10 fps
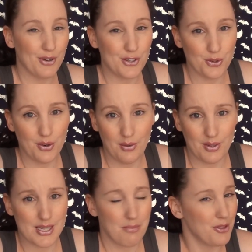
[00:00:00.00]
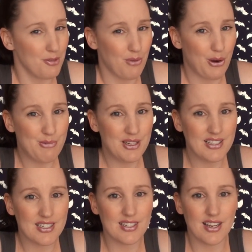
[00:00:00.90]
you're enjoying what's up at the
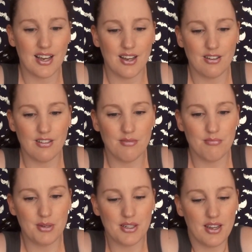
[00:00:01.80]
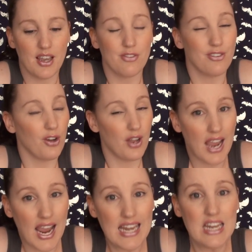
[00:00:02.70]
moment, but yeah, if you've
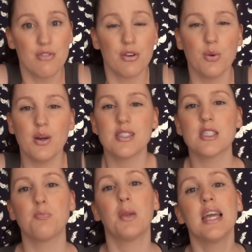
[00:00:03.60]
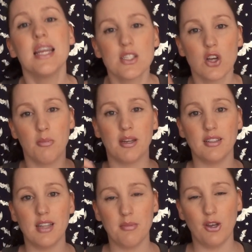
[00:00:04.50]
got any requests, please
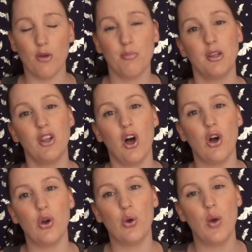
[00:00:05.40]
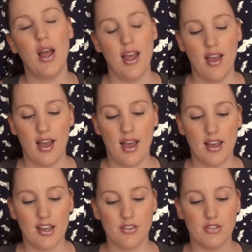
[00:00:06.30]
comment and let me know below,
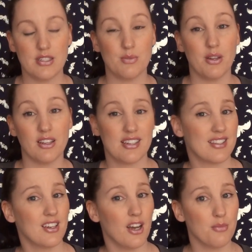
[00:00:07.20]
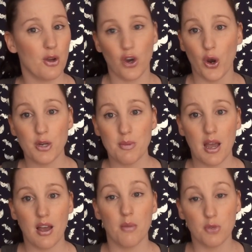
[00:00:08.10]
and if there's one that I think I'm going
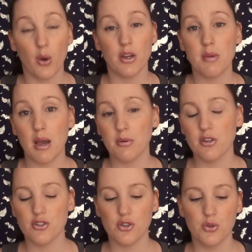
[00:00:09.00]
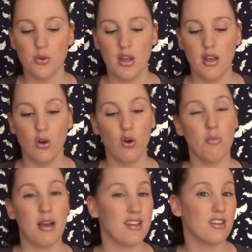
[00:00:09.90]
to be able to do,
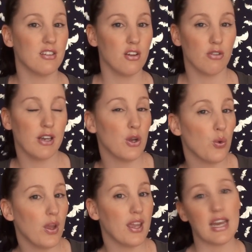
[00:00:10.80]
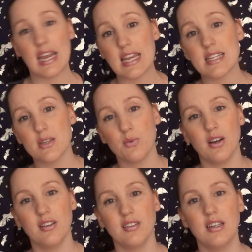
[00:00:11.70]
or make it a really quick and easy
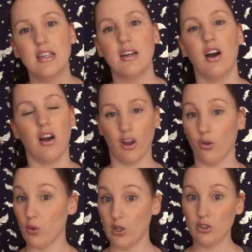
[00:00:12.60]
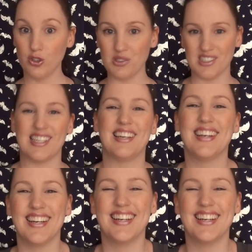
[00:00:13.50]
one, I will do it.